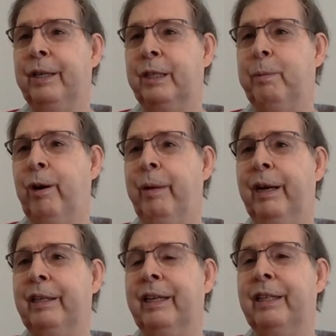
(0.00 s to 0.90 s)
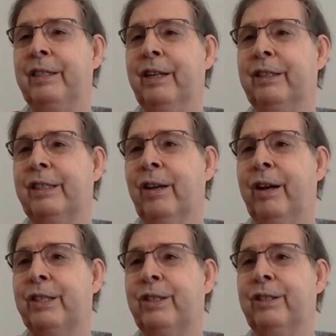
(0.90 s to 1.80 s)
experimentally, and there's not the
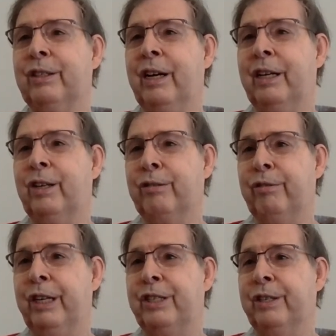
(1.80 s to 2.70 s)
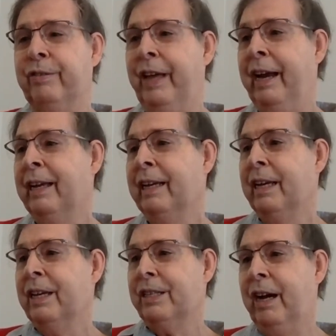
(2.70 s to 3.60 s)
slightest contradiction of that.
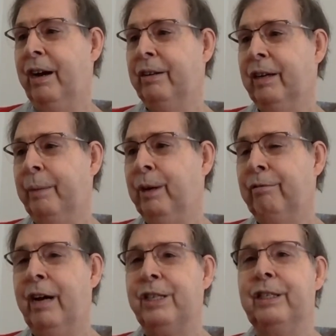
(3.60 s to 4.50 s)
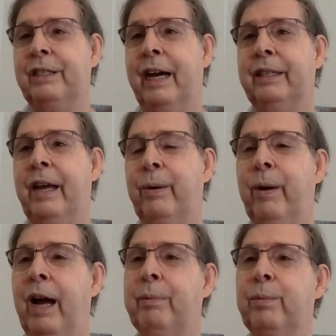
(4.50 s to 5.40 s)
So I'm not rushing to take that
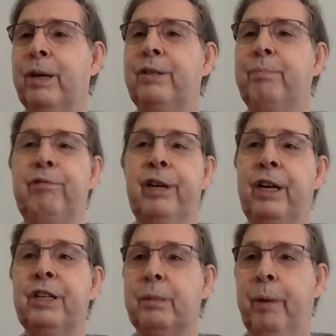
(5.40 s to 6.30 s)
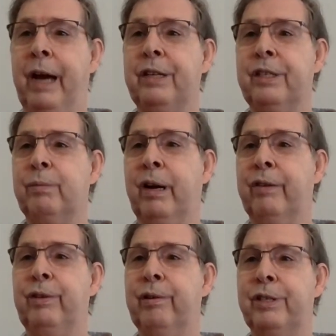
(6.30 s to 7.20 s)
away. But once you bring in space as one
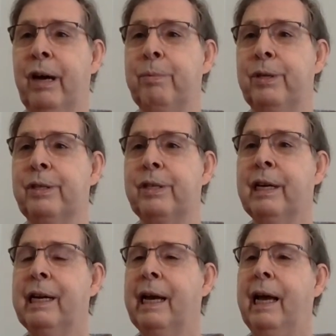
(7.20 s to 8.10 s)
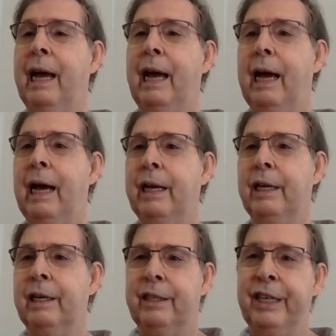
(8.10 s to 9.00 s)
of your assumptions,
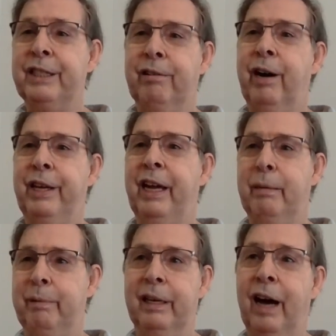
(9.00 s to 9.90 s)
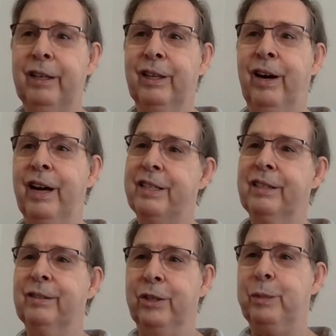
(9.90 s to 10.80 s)
things are either going to be
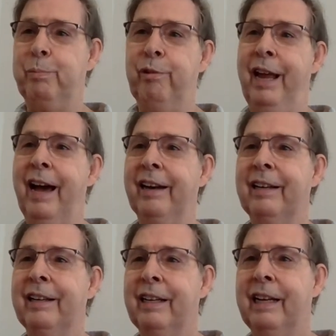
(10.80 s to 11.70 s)
localized or spread out.